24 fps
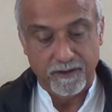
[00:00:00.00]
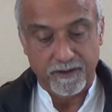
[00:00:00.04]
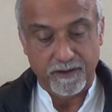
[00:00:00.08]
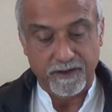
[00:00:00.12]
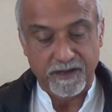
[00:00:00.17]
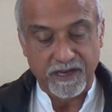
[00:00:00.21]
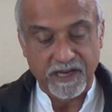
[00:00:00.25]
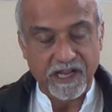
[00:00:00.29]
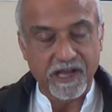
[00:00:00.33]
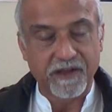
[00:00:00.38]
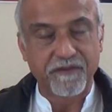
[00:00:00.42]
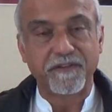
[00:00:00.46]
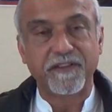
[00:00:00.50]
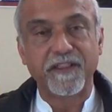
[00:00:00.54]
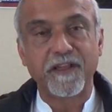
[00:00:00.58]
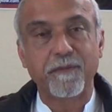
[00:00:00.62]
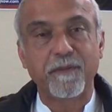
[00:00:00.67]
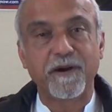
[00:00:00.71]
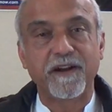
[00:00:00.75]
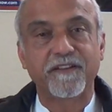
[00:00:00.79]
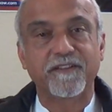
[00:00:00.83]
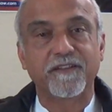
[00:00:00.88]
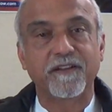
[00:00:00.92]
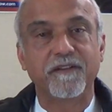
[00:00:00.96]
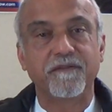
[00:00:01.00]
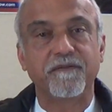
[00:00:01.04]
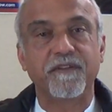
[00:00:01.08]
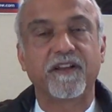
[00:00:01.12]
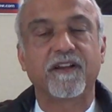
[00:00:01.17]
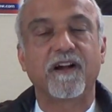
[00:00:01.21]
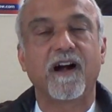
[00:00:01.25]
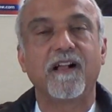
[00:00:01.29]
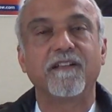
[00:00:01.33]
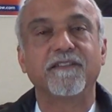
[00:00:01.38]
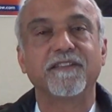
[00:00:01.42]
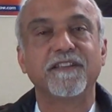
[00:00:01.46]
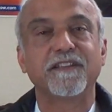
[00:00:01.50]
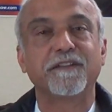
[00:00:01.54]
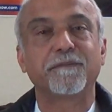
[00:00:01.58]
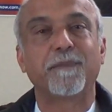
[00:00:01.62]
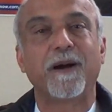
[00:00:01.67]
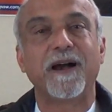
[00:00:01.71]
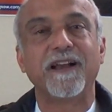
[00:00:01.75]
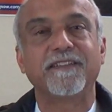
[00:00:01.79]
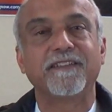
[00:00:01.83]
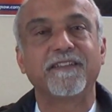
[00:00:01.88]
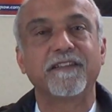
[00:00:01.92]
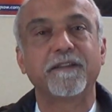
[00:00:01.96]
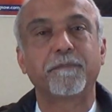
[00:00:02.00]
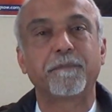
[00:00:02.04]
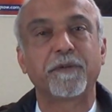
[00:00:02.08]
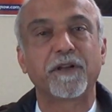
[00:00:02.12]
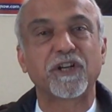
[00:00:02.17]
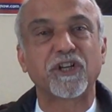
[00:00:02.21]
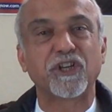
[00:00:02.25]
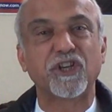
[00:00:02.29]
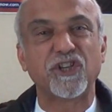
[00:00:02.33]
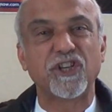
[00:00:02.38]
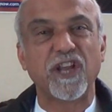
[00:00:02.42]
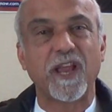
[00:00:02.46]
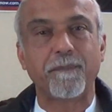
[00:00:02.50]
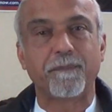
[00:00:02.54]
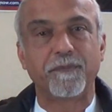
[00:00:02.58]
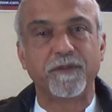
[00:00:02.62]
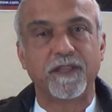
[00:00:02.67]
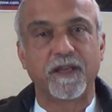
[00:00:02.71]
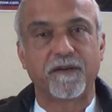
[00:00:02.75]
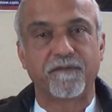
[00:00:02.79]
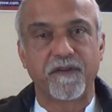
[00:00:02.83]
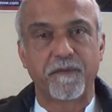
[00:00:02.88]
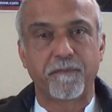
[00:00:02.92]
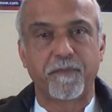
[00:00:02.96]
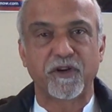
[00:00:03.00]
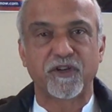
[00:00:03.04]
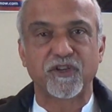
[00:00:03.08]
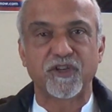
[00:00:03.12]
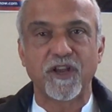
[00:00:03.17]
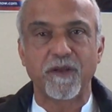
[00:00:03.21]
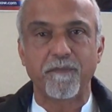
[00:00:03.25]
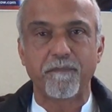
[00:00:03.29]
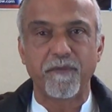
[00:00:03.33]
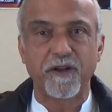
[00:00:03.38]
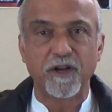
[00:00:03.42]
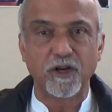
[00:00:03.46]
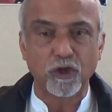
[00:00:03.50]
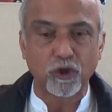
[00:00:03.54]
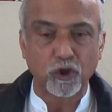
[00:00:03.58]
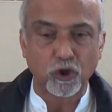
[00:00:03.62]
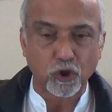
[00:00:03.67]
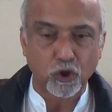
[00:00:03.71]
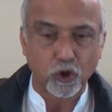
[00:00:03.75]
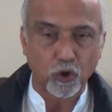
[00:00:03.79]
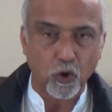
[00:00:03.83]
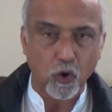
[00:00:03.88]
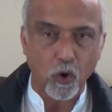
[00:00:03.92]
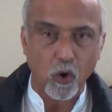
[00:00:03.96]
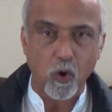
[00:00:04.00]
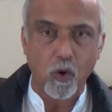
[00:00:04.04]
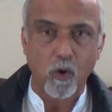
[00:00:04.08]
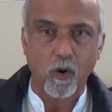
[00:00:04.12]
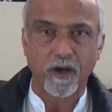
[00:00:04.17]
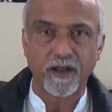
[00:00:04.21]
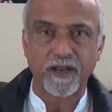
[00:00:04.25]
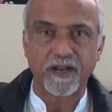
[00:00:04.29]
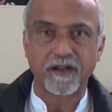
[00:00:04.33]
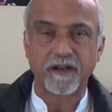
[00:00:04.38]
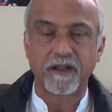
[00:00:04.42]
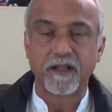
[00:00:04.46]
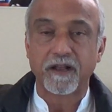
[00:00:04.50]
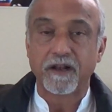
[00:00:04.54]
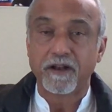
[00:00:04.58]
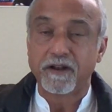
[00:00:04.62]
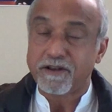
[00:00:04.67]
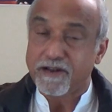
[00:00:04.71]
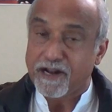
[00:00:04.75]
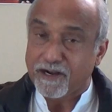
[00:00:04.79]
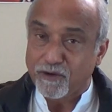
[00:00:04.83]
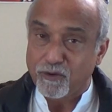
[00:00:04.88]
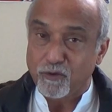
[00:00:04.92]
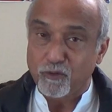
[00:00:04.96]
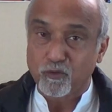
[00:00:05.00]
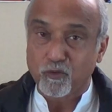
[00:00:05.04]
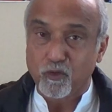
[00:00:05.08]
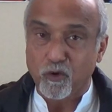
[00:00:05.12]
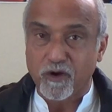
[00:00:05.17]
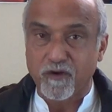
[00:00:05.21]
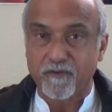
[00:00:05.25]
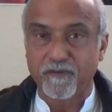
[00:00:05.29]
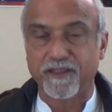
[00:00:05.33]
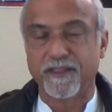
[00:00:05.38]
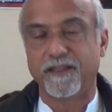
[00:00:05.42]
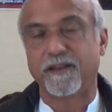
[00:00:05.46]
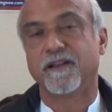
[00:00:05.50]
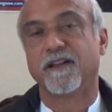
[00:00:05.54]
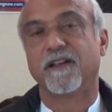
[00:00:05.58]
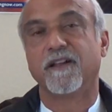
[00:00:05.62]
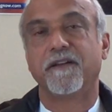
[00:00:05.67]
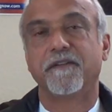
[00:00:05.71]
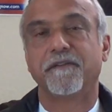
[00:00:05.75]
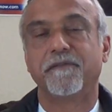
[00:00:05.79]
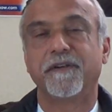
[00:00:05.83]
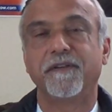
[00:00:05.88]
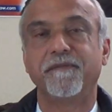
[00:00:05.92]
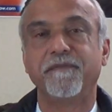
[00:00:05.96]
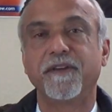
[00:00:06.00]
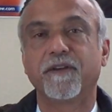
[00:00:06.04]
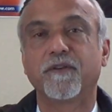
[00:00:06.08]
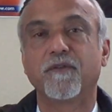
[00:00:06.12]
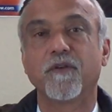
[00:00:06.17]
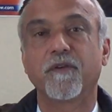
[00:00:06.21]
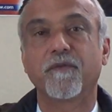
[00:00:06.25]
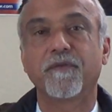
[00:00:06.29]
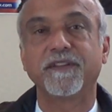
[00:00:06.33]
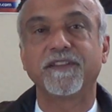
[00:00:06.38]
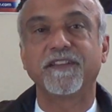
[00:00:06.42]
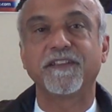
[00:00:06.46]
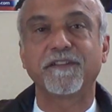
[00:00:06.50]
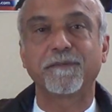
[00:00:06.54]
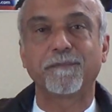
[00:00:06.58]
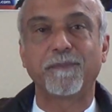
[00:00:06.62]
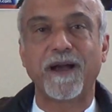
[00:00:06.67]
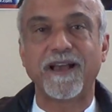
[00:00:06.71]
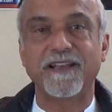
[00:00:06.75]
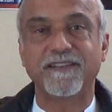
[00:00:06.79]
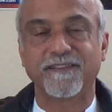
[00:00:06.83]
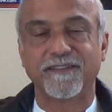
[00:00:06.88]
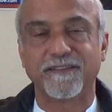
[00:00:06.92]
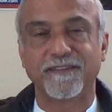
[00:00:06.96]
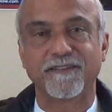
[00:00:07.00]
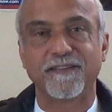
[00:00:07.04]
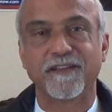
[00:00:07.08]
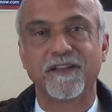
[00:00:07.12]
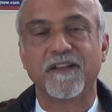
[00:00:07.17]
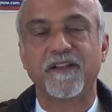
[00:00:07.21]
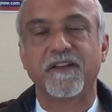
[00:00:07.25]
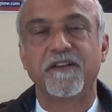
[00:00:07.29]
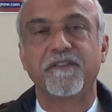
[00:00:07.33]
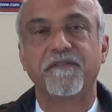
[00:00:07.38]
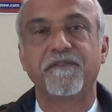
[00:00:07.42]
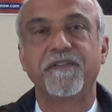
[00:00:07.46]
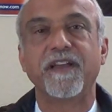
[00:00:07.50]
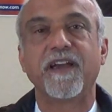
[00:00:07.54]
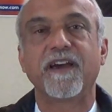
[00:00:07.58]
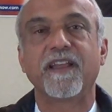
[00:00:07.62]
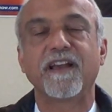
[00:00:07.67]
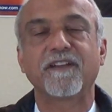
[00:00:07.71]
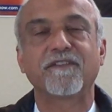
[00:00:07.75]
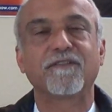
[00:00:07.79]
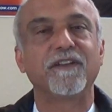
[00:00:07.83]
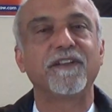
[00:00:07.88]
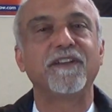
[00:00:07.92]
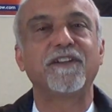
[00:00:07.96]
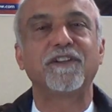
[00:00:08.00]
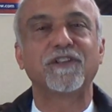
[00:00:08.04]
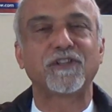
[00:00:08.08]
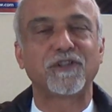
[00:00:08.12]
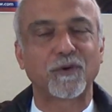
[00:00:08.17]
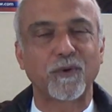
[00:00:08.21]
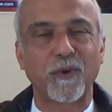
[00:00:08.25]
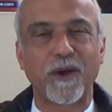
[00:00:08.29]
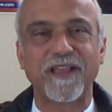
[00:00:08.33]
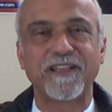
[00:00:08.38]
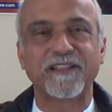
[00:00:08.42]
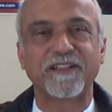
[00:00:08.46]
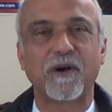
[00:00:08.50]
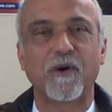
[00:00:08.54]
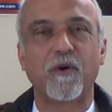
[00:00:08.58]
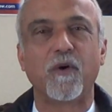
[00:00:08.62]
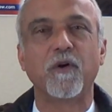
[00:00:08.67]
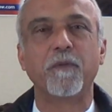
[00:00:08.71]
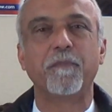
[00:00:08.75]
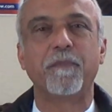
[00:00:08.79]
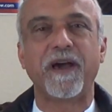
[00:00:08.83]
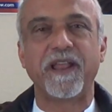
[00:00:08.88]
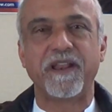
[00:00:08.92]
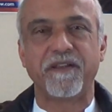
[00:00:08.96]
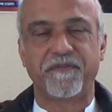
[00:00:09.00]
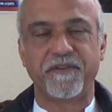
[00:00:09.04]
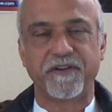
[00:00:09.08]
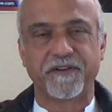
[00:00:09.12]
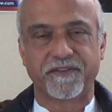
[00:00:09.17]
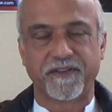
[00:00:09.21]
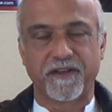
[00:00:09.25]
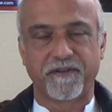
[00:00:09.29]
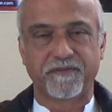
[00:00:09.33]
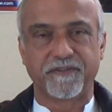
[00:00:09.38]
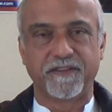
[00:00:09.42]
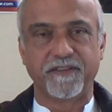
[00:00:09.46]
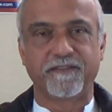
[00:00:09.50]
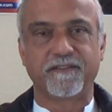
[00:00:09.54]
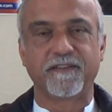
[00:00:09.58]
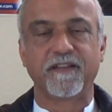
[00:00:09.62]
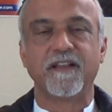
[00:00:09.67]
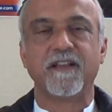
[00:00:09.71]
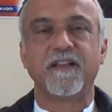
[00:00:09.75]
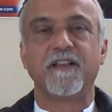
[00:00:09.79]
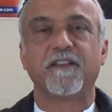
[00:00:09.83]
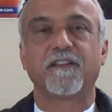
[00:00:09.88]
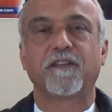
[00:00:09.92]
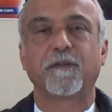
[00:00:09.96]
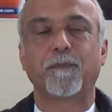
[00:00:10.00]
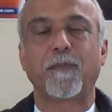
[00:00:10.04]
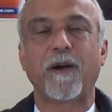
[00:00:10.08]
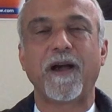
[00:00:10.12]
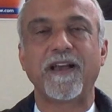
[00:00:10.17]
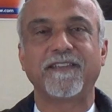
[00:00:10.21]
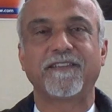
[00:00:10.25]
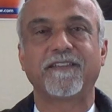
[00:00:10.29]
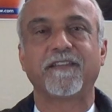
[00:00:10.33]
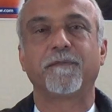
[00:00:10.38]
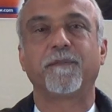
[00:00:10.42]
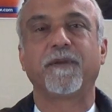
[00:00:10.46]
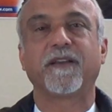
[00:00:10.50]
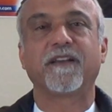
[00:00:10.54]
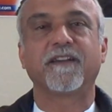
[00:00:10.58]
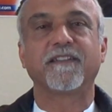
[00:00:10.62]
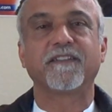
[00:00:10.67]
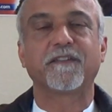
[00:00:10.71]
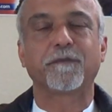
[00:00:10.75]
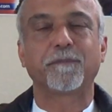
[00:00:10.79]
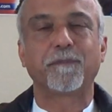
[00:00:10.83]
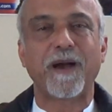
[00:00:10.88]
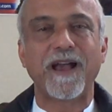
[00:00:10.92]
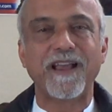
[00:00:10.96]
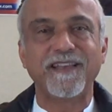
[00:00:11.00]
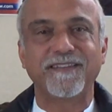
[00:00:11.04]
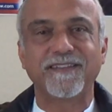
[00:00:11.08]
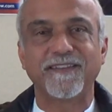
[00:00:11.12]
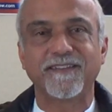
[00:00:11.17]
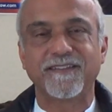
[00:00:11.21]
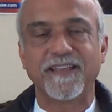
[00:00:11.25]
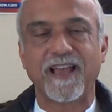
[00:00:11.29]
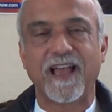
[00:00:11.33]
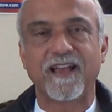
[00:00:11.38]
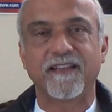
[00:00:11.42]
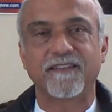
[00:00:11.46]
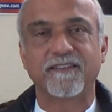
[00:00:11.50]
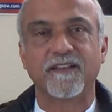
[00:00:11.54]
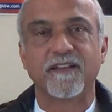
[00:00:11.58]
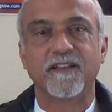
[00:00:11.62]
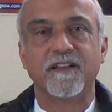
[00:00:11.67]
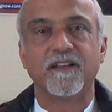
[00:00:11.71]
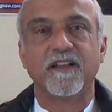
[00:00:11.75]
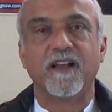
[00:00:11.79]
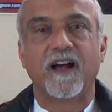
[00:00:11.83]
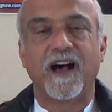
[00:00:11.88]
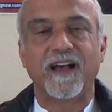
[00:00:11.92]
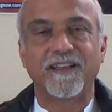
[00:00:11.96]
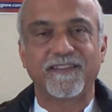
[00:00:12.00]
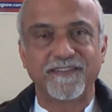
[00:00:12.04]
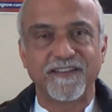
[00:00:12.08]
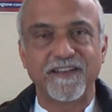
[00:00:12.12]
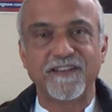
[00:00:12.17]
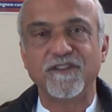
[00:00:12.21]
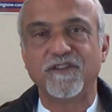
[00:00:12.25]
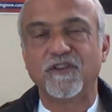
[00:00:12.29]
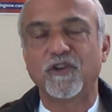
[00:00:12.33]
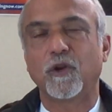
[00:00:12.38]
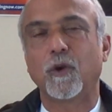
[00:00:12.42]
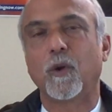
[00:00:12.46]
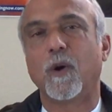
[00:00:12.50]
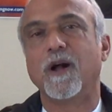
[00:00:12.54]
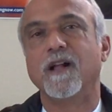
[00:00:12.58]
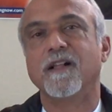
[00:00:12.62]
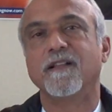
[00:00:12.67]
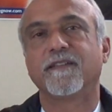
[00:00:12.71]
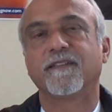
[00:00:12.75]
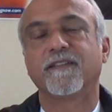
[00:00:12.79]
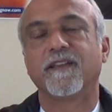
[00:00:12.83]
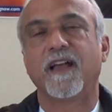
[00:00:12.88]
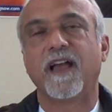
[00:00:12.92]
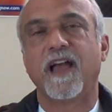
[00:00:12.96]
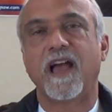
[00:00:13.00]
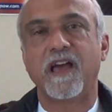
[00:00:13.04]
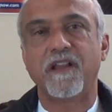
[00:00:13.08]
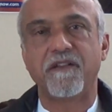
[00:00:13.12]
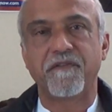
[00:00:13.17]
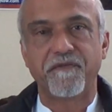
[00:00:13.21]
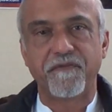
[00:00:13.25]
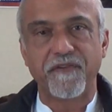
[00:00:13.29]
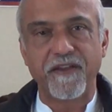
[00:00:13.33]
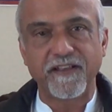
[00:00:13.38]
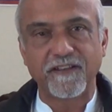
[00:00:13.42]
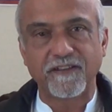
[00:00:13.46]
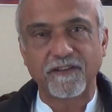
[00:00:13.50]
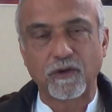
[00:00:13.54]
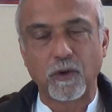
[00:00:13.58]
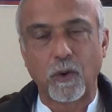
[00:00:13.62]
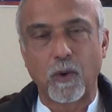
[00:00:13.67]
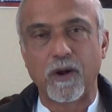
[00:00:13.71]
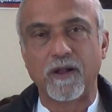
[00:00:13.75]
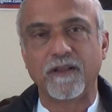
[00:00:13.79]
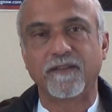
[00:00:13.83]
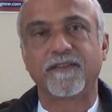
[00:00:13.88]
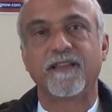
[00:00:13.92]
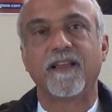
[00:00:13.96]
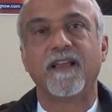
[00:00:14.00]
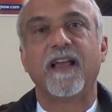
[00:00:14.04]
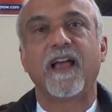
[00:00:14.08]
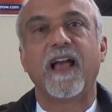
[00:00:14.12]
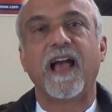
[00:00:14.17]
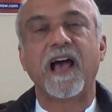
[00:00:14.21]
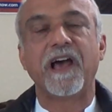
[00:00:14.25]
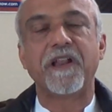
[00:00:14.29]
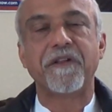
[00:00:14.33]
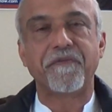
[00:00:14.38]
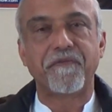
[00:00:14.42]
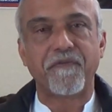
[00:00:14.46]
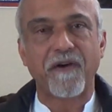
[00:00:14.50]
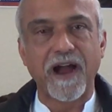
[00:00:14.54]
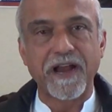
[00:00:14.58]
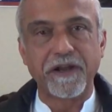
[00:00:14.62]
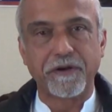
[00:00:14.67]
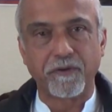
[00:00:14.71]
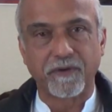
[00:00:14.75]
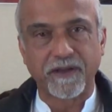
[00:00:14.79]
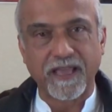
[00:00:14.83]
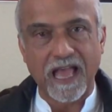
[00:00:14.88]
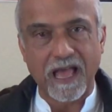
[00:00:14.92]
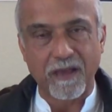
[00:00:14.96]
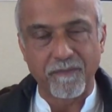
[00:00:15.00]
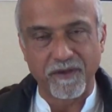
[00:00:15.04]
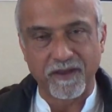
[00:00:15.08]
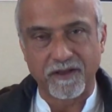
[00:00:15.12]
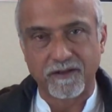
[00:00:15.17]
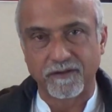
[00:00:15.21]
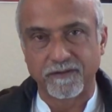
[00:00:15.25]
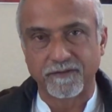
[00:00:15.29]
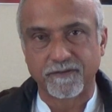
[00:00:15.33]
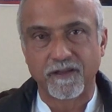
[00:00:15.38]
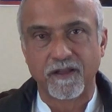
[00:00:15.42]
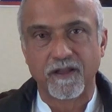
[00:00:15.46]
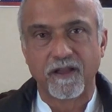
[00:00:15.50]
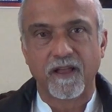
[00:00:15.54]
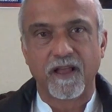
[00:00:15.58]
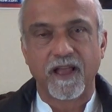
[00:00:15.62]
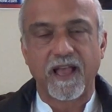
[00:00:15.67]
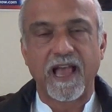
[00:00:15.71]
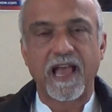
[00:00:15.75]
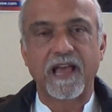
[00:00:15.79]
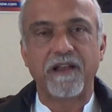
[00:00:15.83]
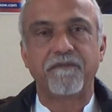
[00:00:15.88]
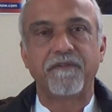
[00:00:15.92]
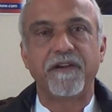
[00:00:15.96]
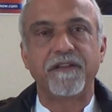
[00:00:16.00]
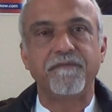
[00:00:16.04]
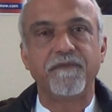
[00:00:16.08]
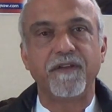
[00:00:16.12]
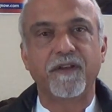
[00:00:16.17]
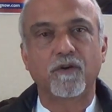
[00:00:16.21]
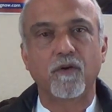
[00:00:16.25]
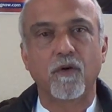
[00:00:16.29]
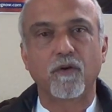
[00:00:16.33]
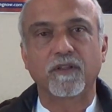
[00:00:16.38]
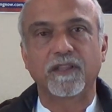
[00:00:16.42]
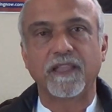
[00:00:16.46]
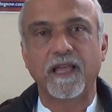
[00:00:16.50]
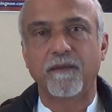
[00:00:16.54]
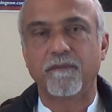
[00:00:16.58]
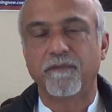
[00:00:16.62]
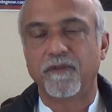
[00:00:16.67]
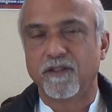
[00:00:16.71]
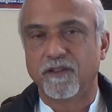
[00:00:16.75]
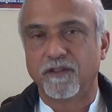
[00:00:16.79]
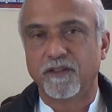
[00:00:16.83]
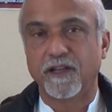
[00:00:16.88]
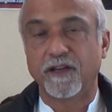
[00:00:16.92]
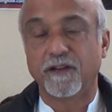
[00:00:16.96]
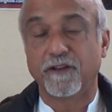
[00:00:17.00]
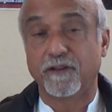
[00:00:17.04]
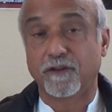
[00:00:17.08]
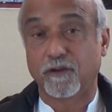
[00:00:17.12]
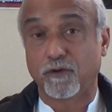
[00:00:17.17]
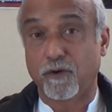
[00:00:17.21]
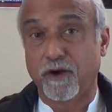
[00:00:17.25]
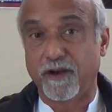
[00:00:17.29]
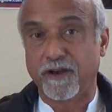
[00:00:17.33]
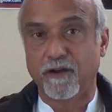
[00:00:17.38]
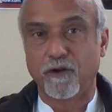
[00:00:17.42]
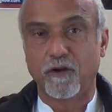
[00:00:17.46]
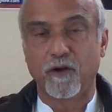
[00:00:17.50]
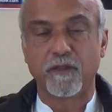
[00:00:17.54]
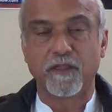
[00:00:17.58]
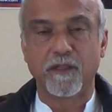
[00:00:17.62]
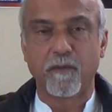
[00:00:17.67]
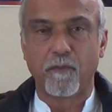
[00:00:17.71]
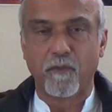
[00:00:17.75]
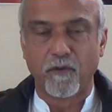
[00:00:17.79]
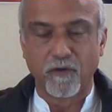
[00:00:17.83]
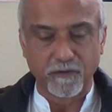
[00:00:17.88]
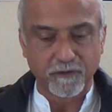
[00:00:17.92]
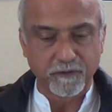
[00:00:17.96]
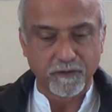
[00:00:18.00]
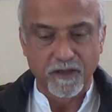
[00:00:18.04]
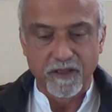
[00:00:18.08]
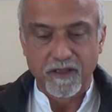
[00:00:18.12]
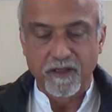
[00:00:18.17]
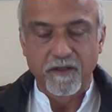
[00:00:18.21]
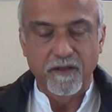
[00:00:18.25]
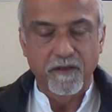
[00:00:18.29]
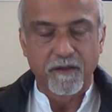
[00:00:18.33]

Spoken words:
In Ayurvedic medicine, we call these spices prakshep davi. Prakshep means to throw on it, not to cook with it. When we cook with these spices, we are actually destroying the whole benefits of these spices, because spices has essential oils and fixed oils and phytochemicals. And when we cook them, they're destroyed. The most